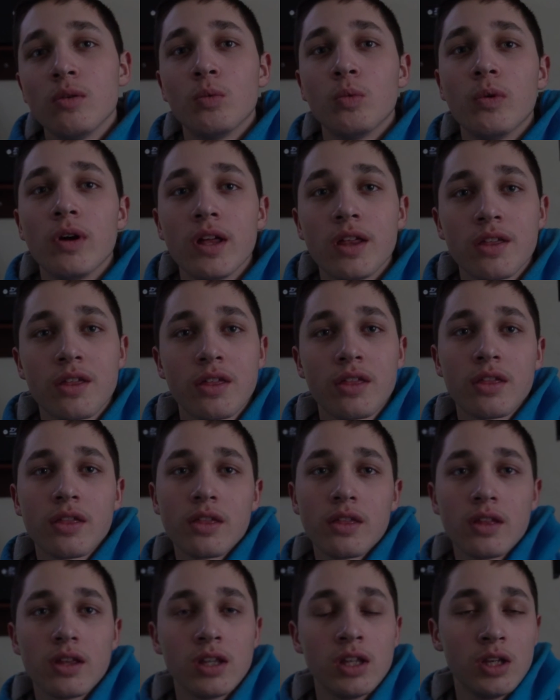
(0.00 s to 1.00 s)
with
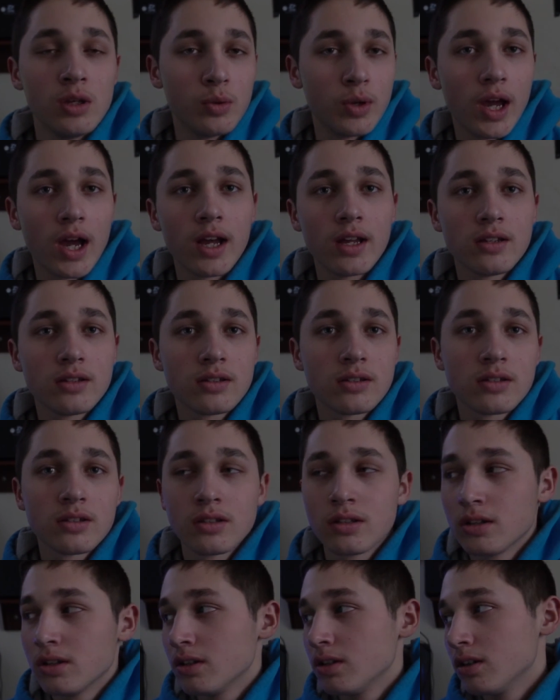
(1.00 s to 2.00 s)
you guys.
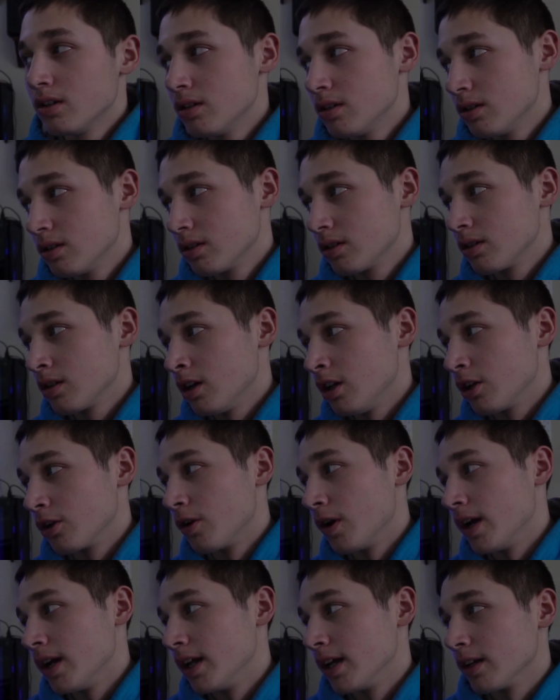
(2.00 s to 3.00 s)
Color
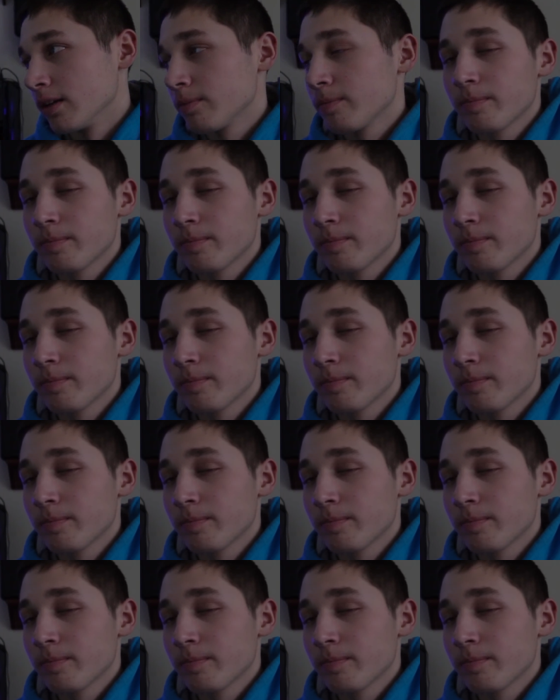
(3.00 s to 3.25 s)
grading.